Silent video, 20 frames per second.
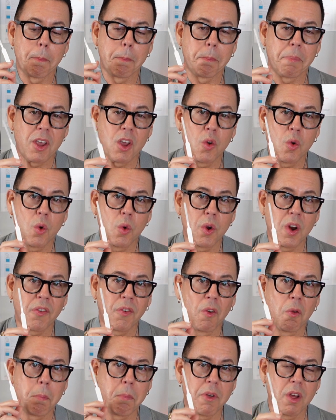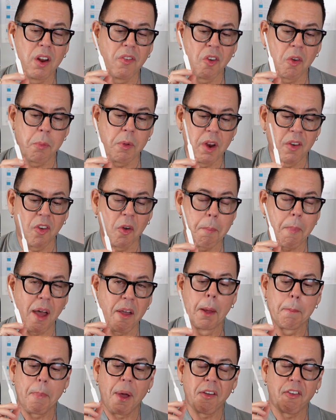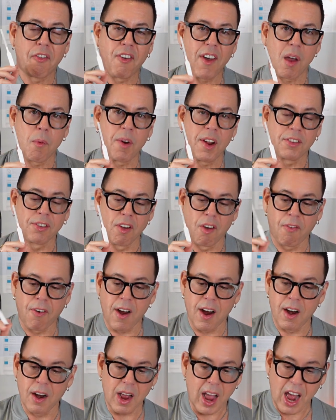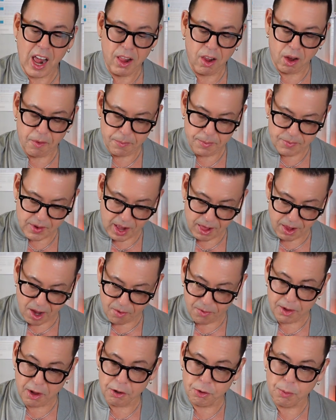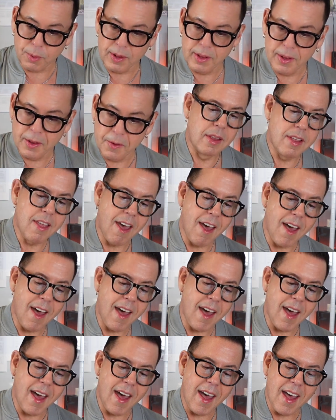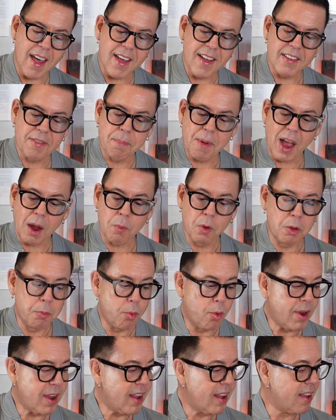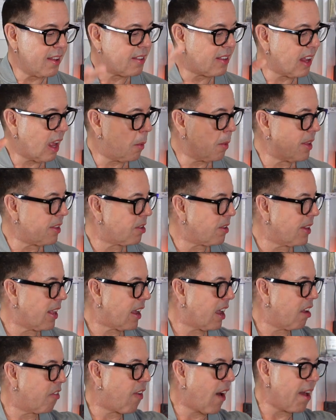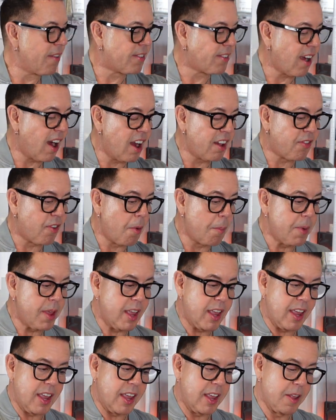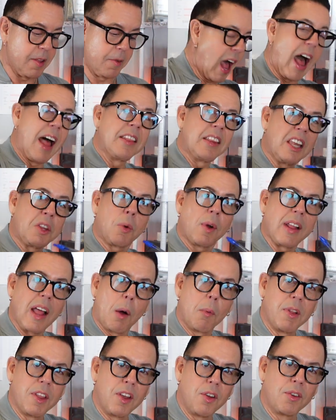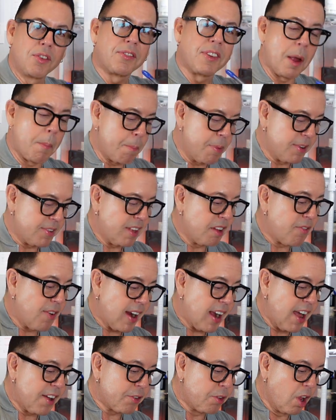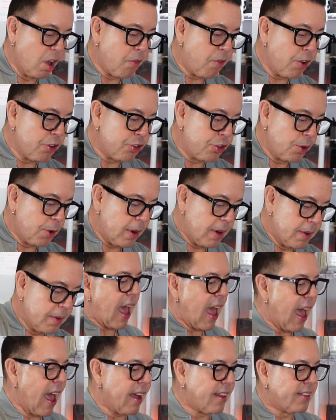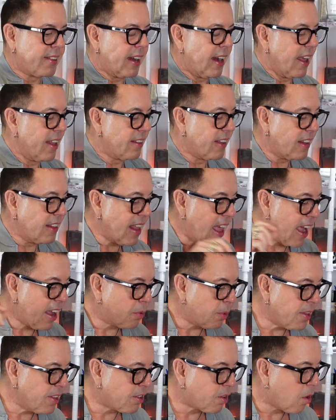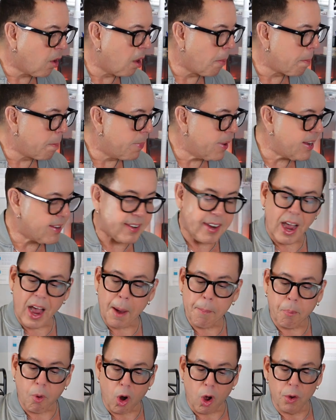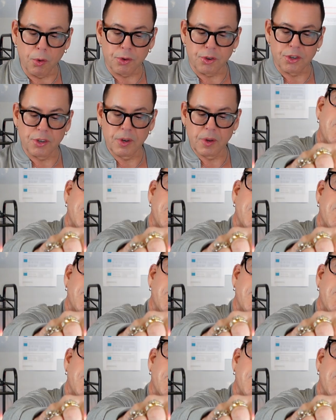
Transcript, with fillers: Beautiful, beautiful, beautiful. My, my favorite so far. I love I love this one. Yes, Backwoods Breeze. That one's gonna get five stars from me. And this one I will use ten percent fragrance load for sure. Excellent. The next one is called Beach Approach.